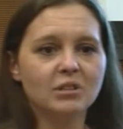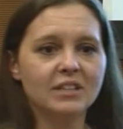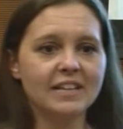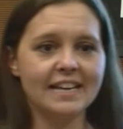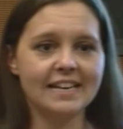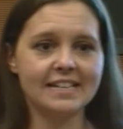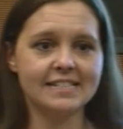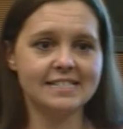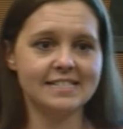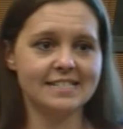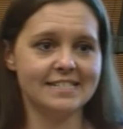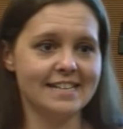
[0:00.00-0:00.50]

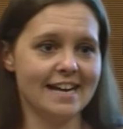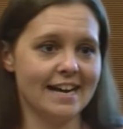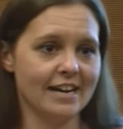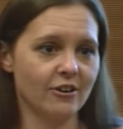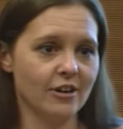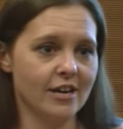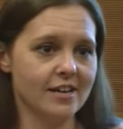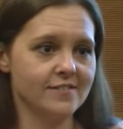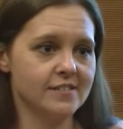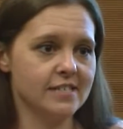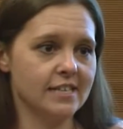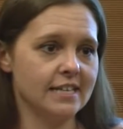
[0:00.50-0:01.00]
blends and
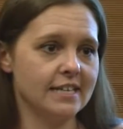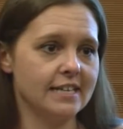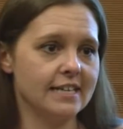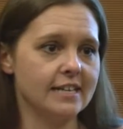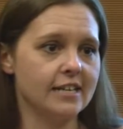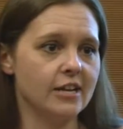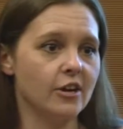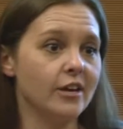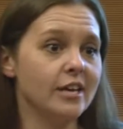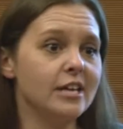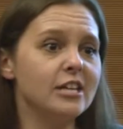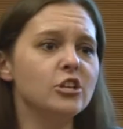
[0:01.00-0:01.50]
digraphs that he
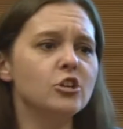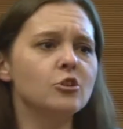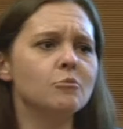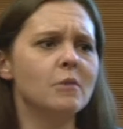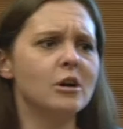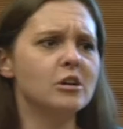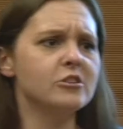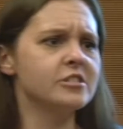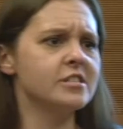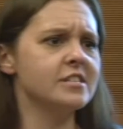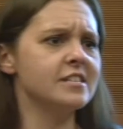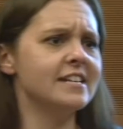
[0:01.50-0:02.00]
didn't know. He knew
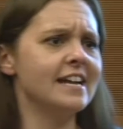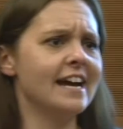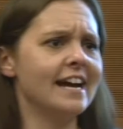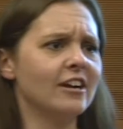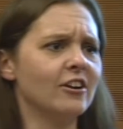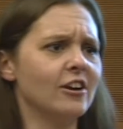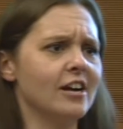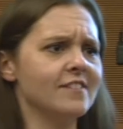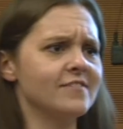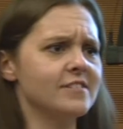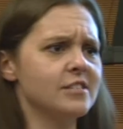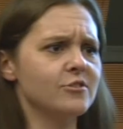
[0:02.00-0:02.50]
most of the
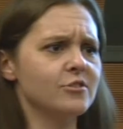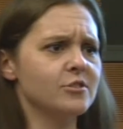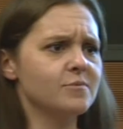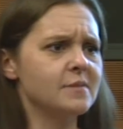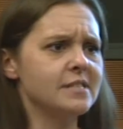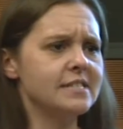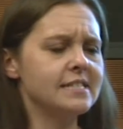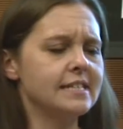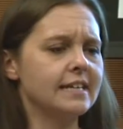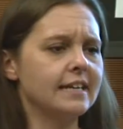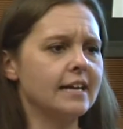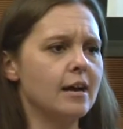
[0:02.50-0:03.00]
digraphs. He was
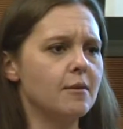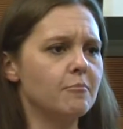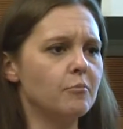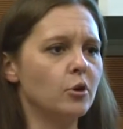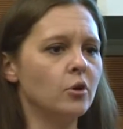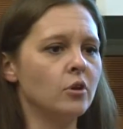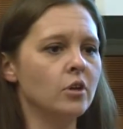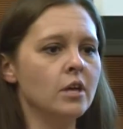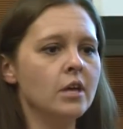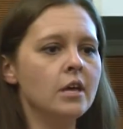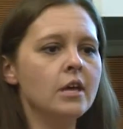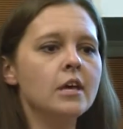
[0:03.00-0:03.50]
missing a
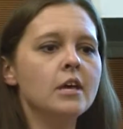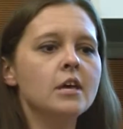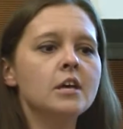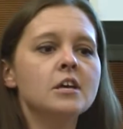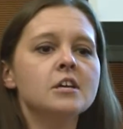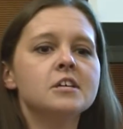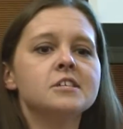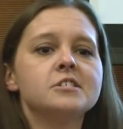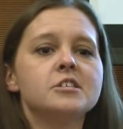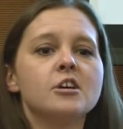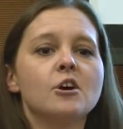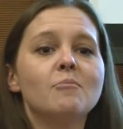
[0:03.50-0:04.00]
couple.
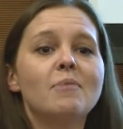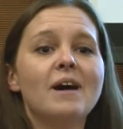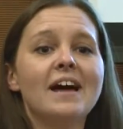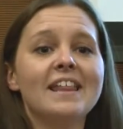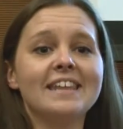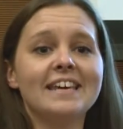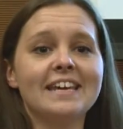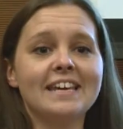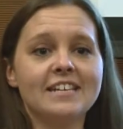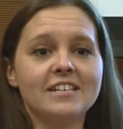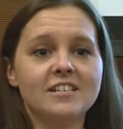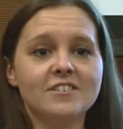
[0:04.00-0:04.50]
So by
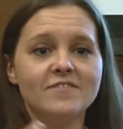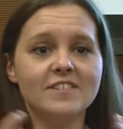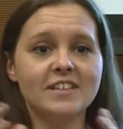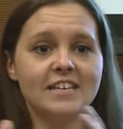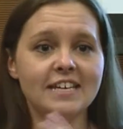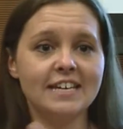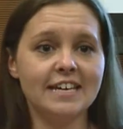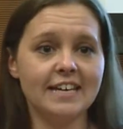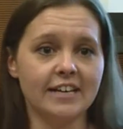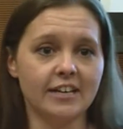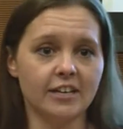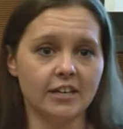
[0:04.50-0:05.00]
the end of the
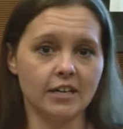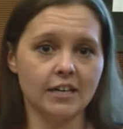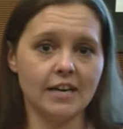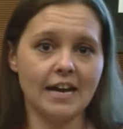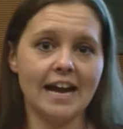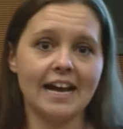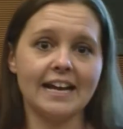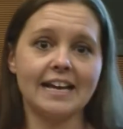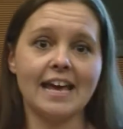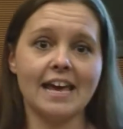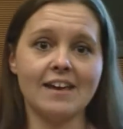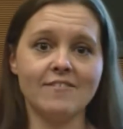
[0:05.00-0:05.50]
year,
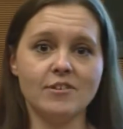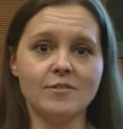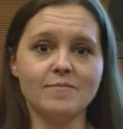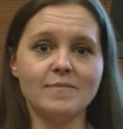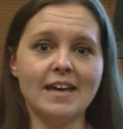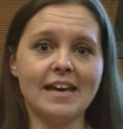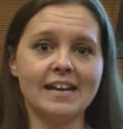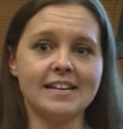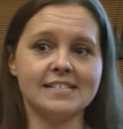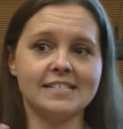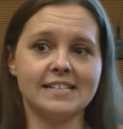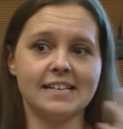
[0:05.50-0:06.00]
I gave him
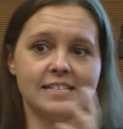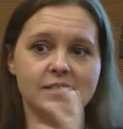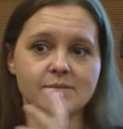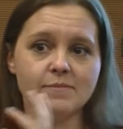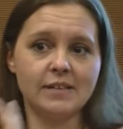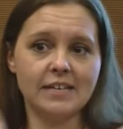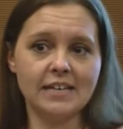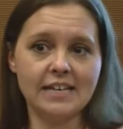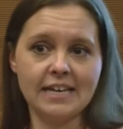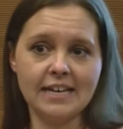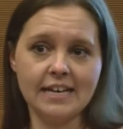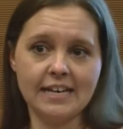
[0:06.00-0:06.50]
that
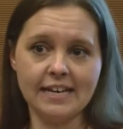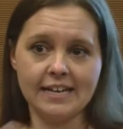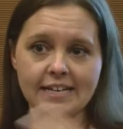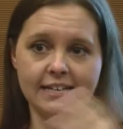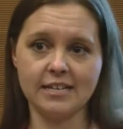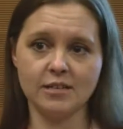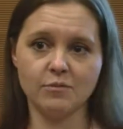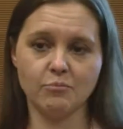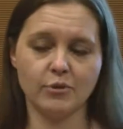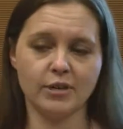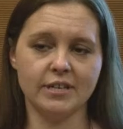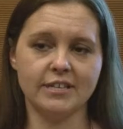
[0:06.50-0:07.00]
assessment again. I
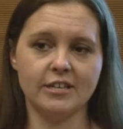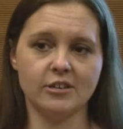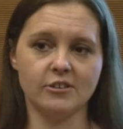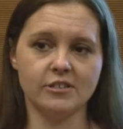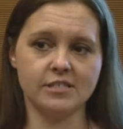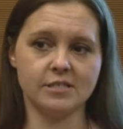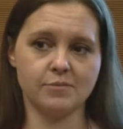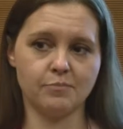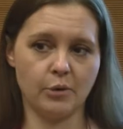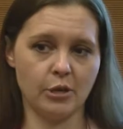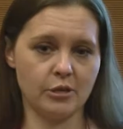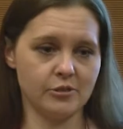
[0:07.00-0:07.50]
did a
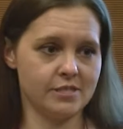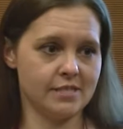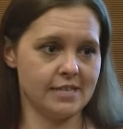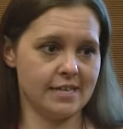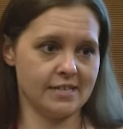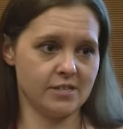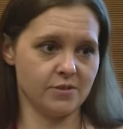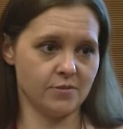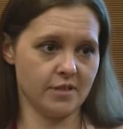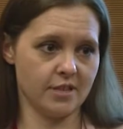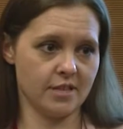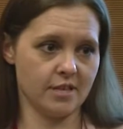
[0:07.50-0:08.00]
pre-post
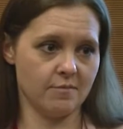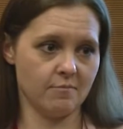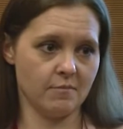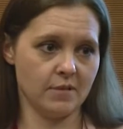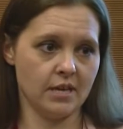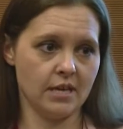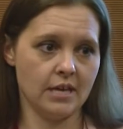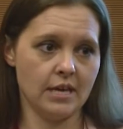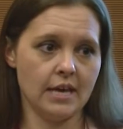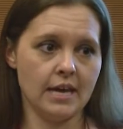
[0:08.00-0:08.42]
test with him,